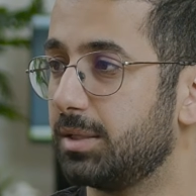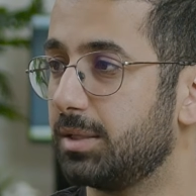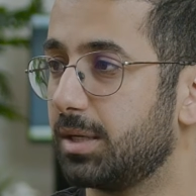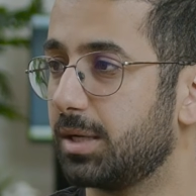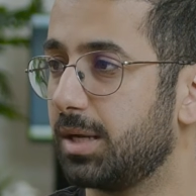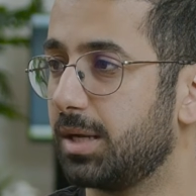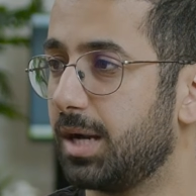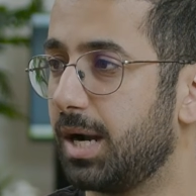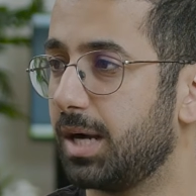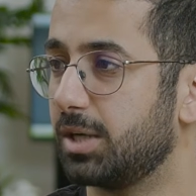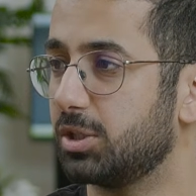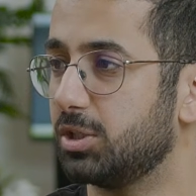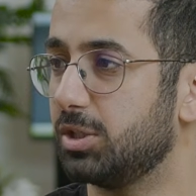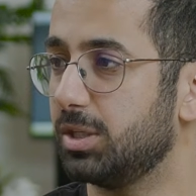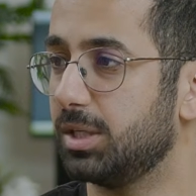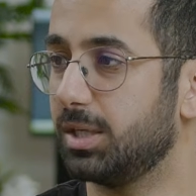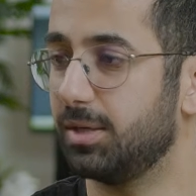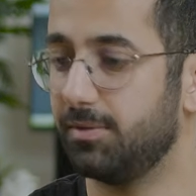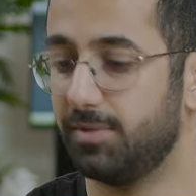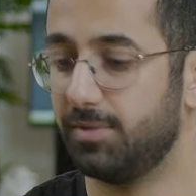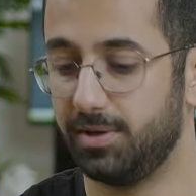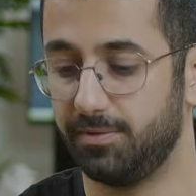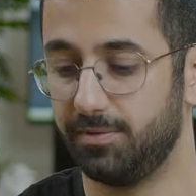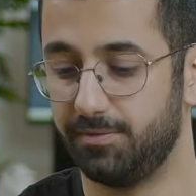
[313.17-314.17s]
I can actually
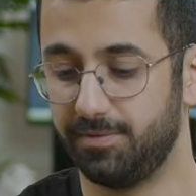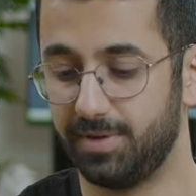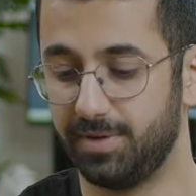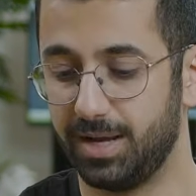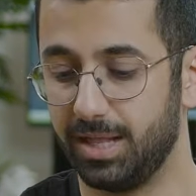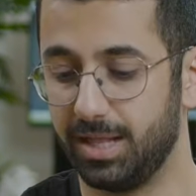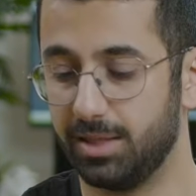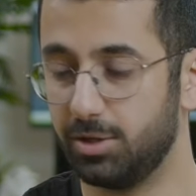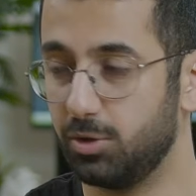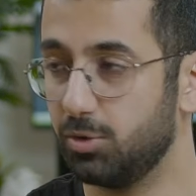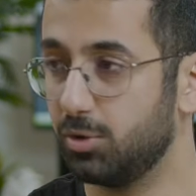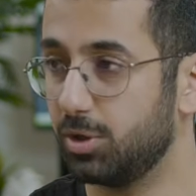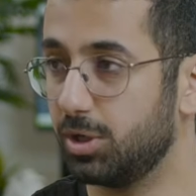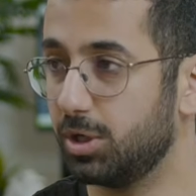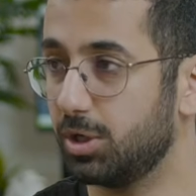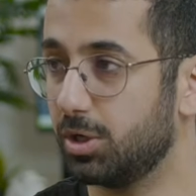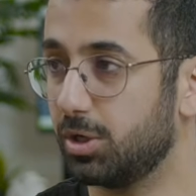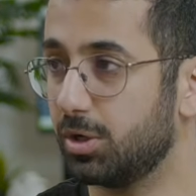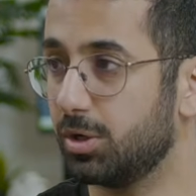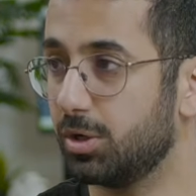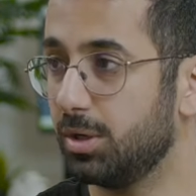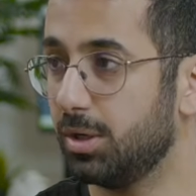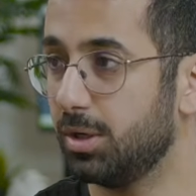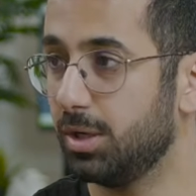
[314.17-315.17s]
give it a value
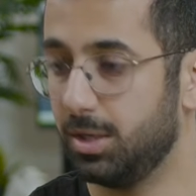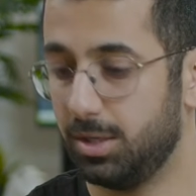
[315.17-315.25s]
here